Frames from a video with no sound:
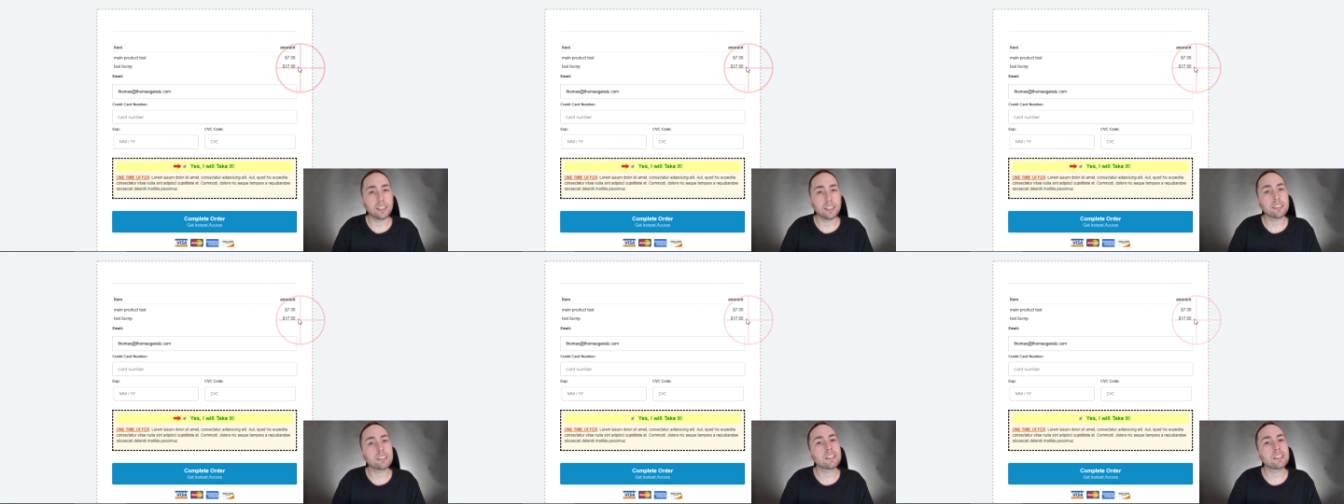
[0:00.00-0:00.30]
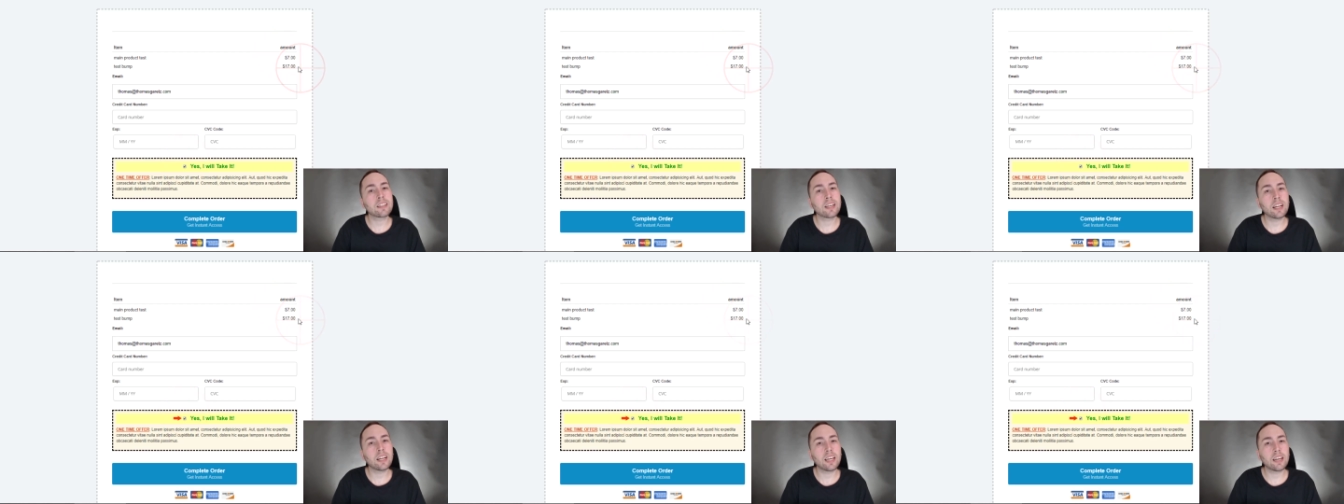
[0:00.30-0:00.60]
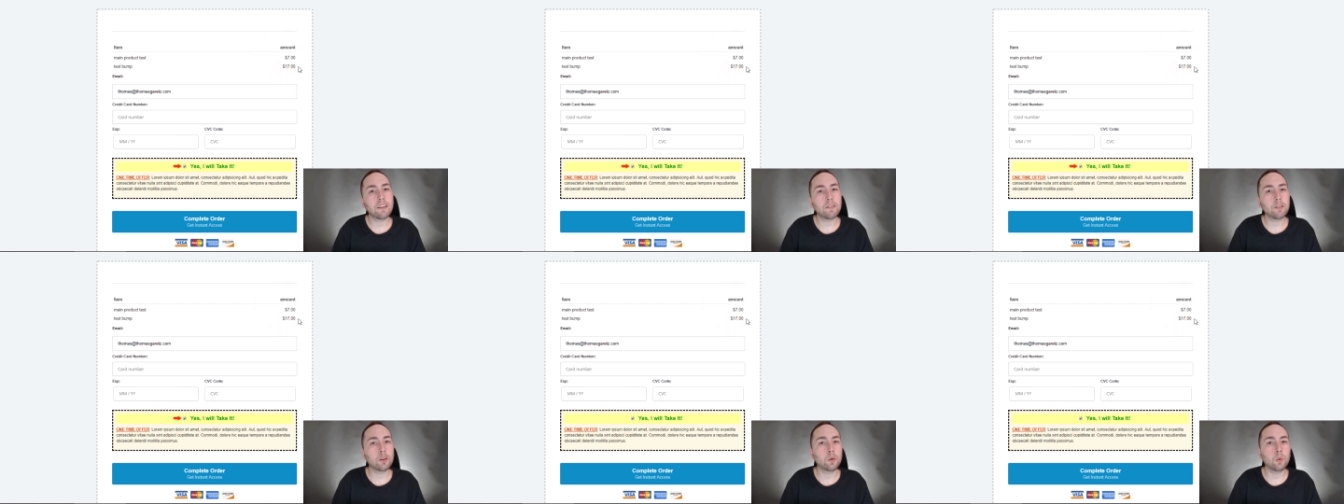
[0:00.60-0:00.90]
And this is
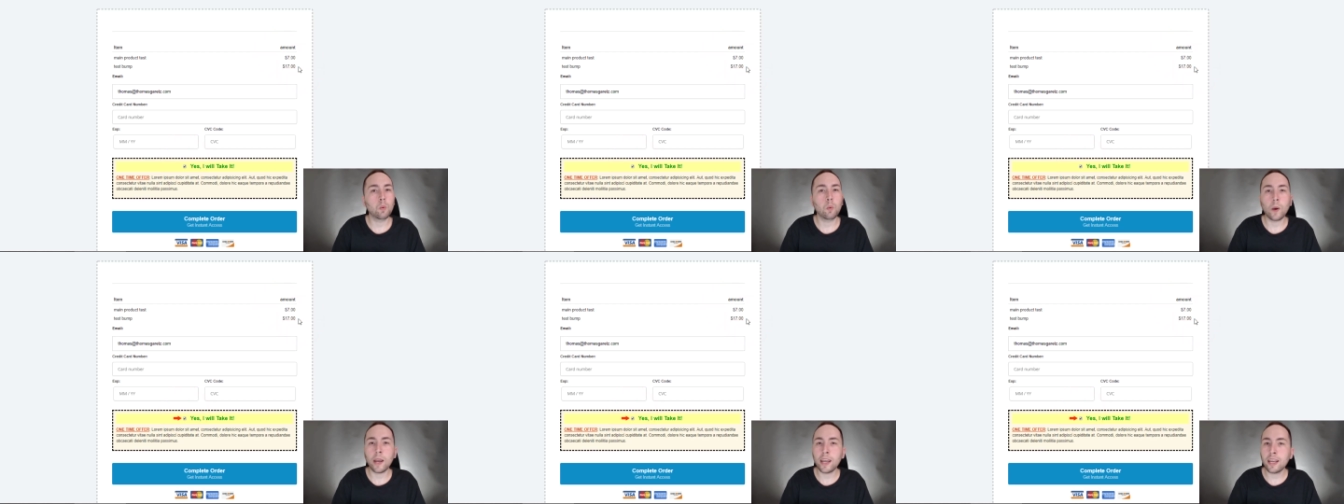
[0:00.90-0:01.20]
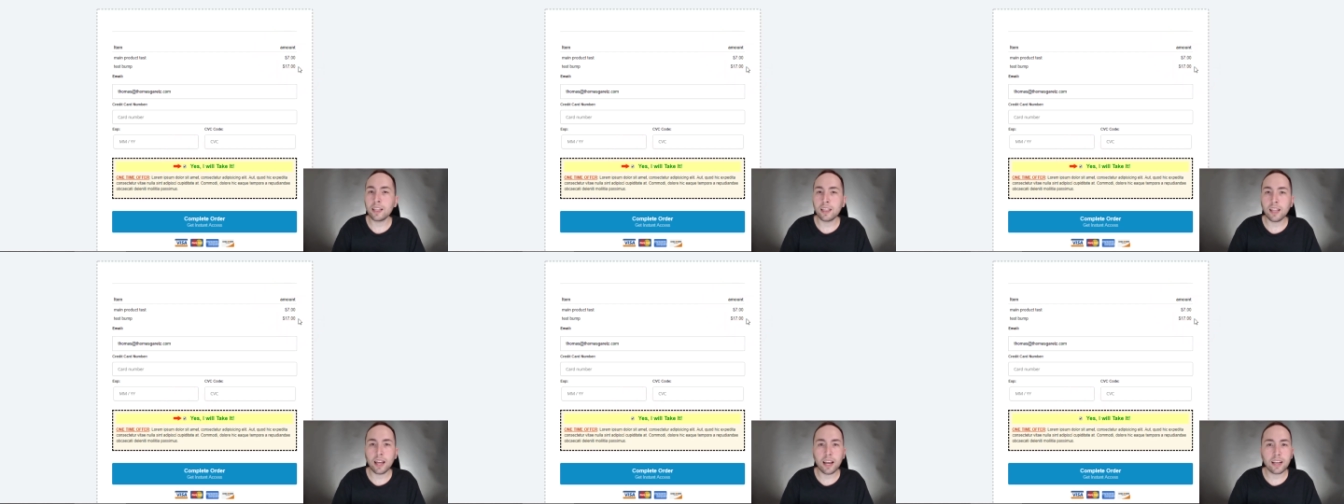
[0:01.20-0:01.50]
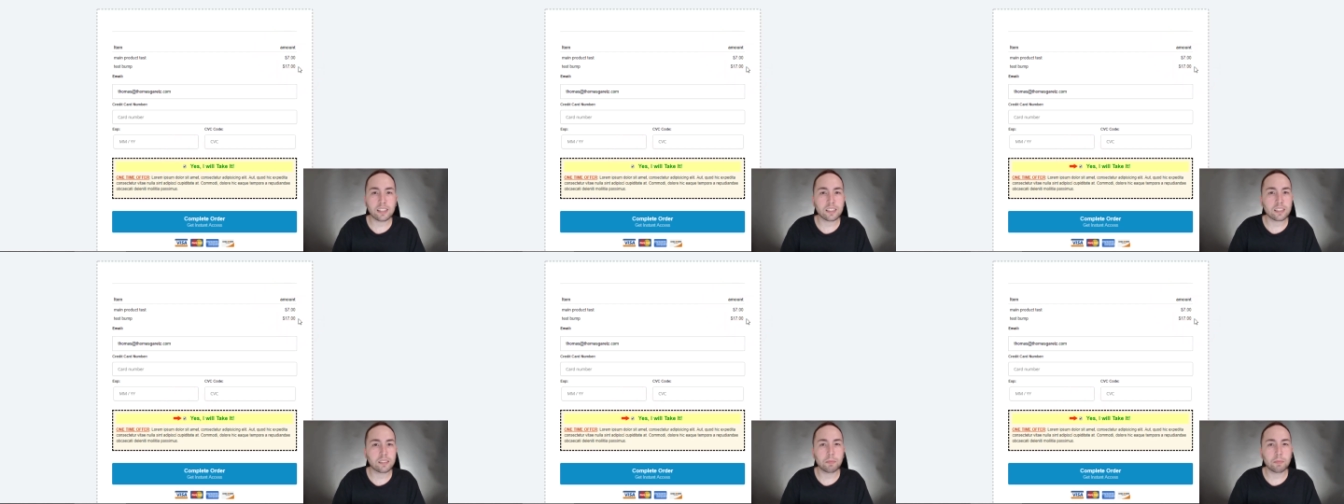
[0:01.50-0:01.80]
going to give you way
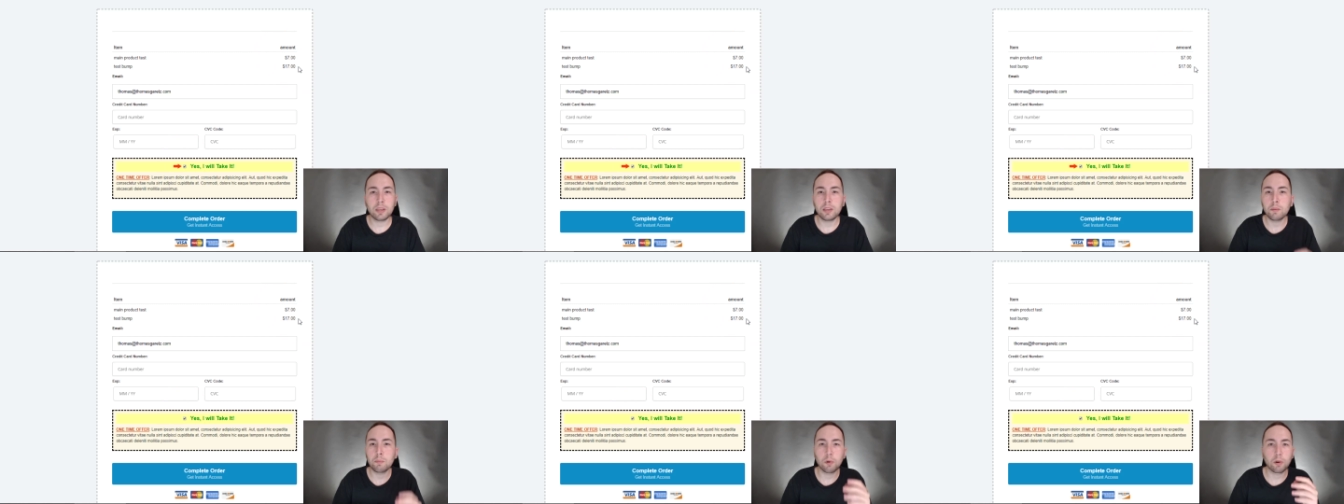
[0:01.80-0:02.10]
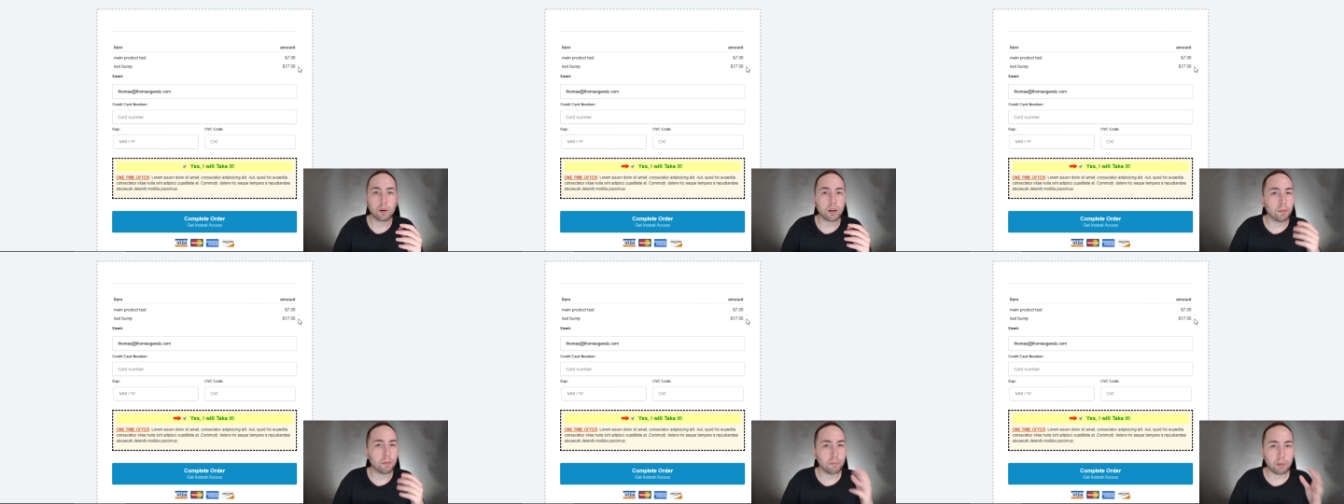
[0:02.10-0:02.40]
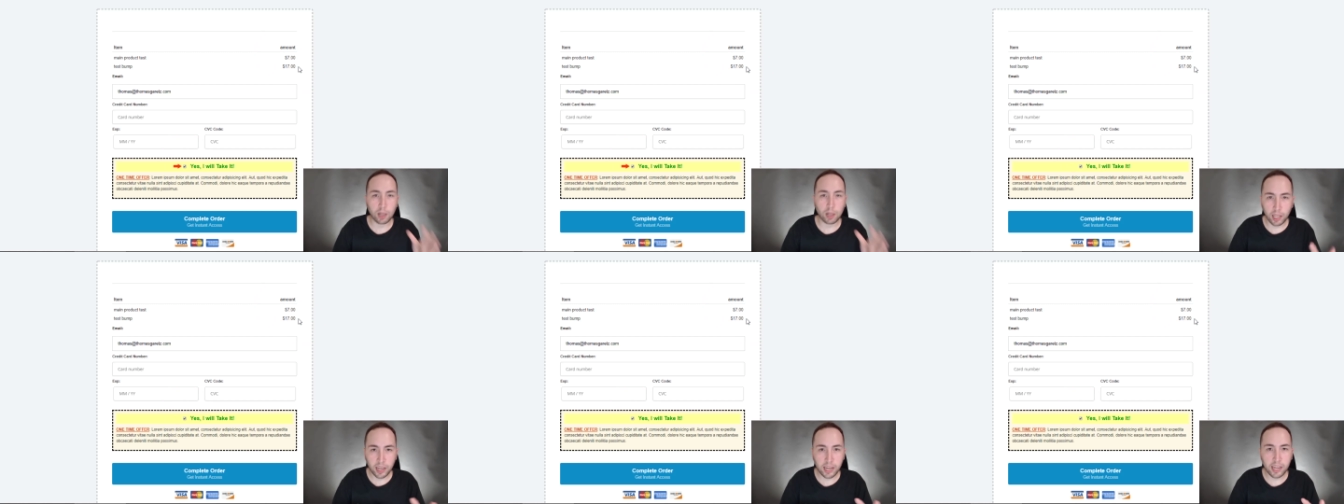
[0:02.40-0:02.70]
less people
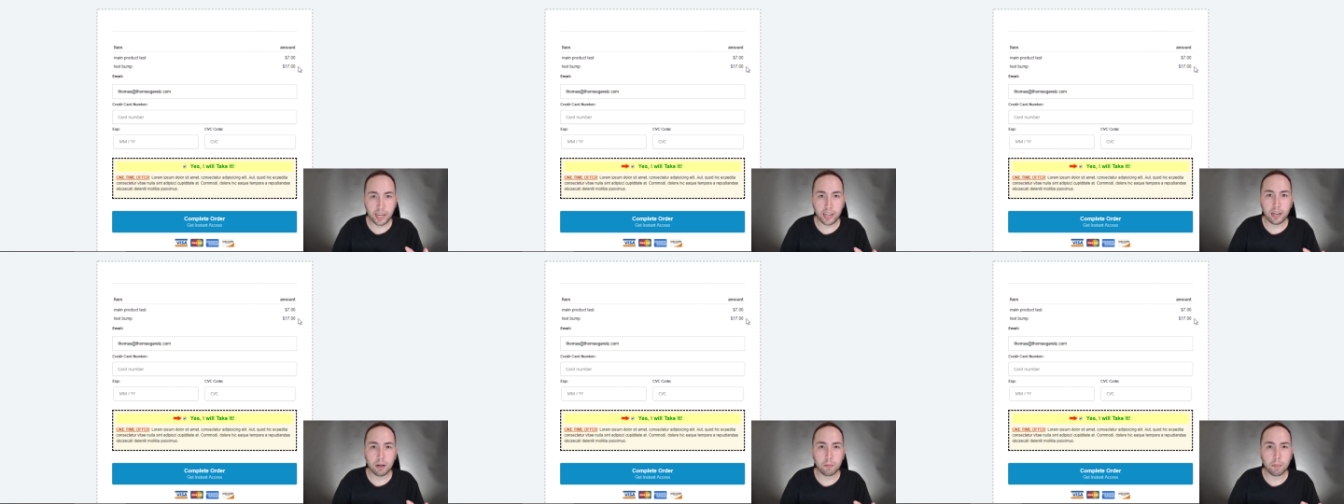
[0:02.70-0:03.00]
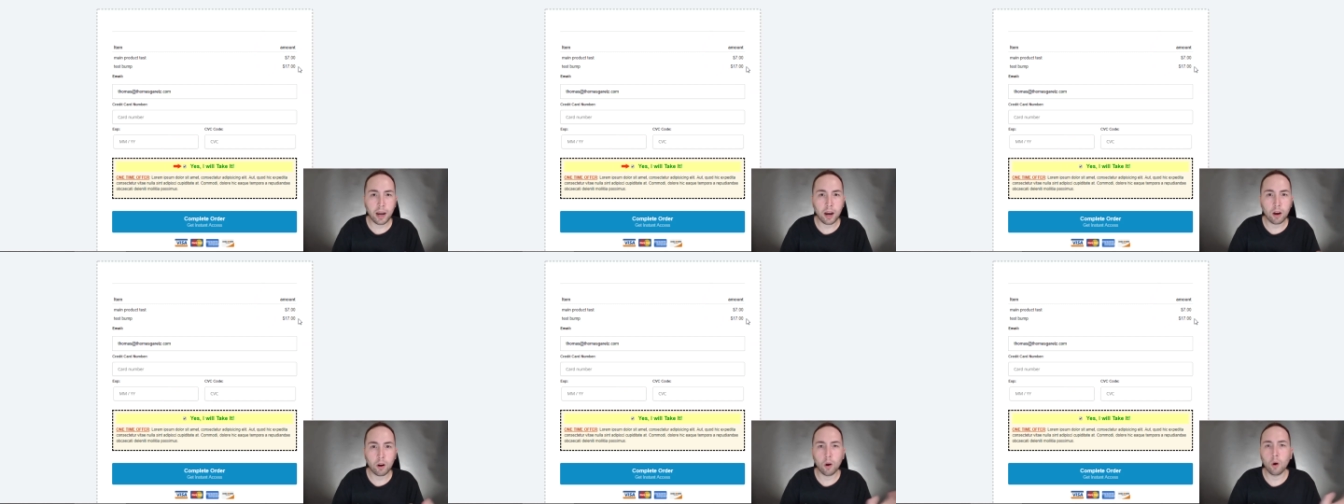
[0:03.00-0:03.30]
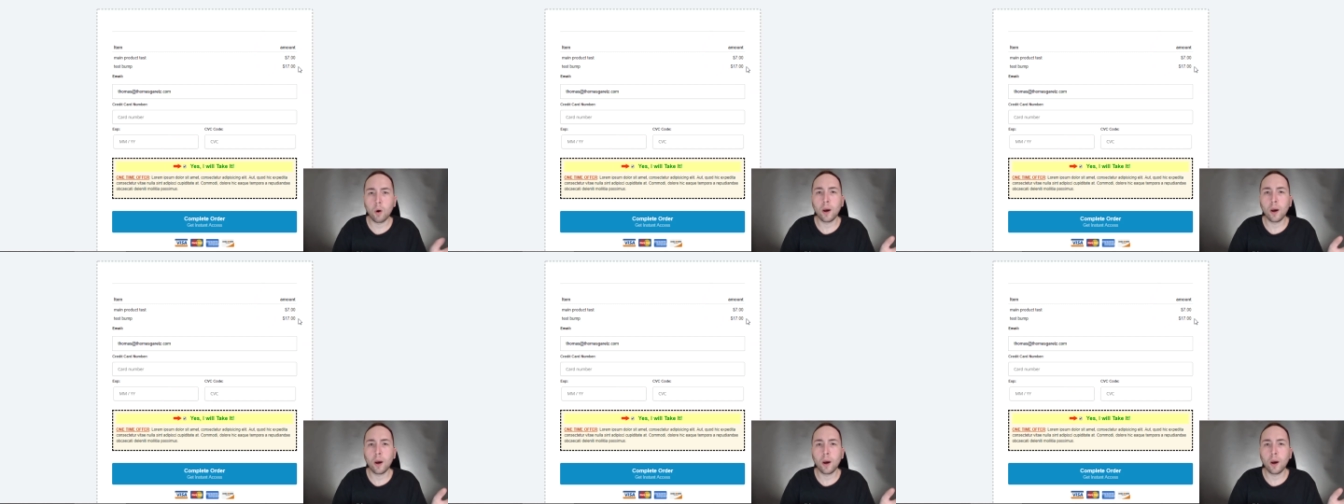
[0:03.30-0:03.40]
complaining about,